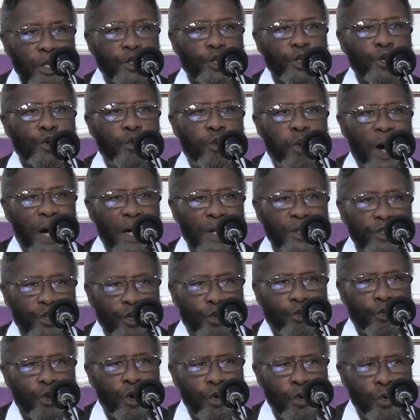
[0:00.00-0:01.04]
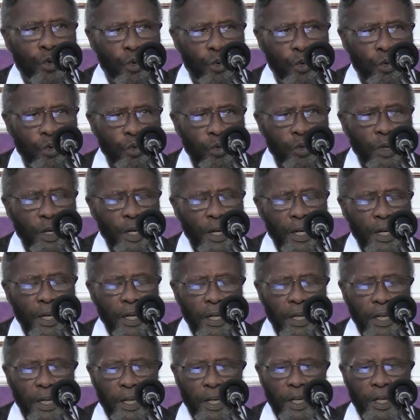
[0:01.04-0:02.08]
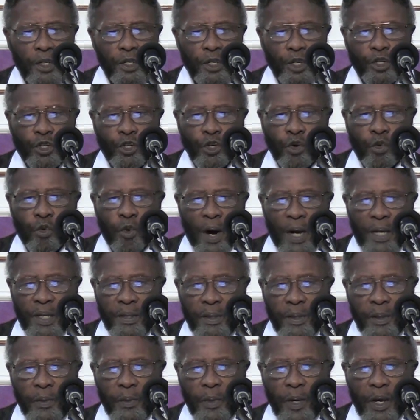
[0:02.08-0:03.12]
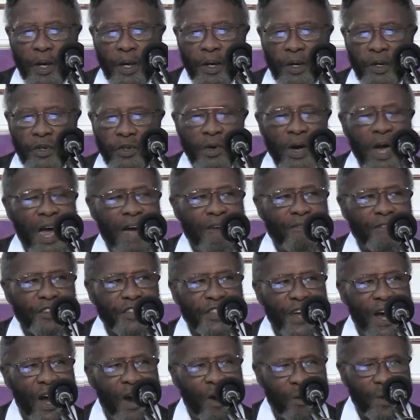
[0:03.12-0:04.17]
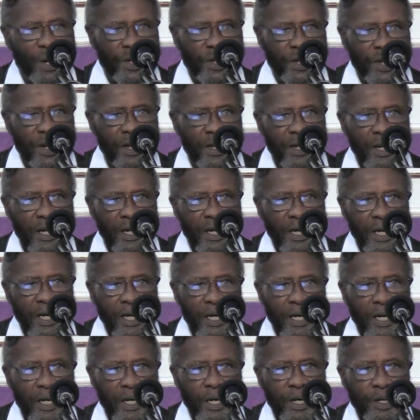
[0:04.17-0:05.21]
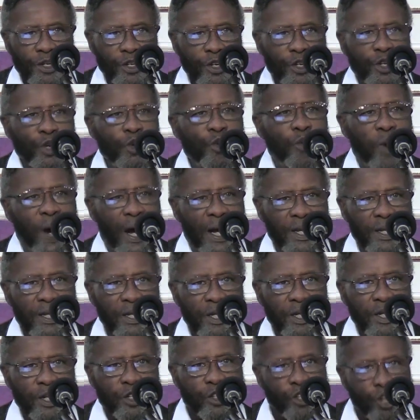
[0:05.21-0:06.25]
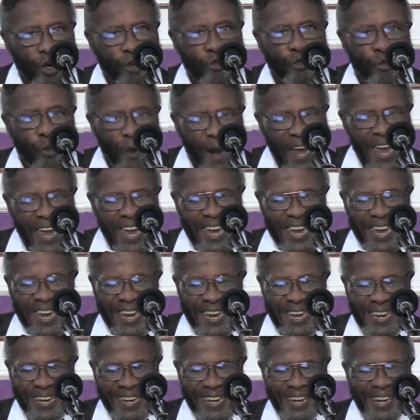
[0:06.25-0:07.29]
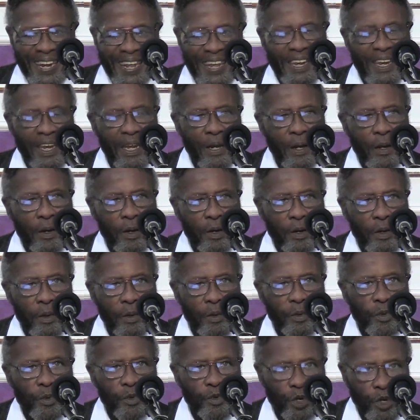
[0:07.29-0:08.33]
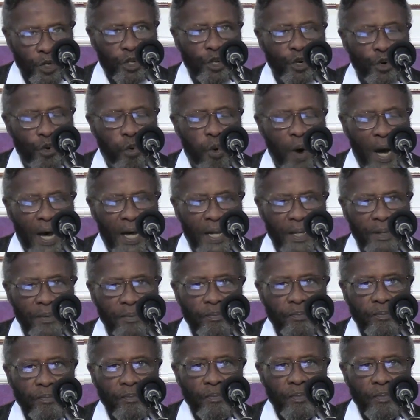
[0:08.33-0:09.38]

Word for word: To do what? To rule. To do what? To have authority. To do what? To reign. To do what?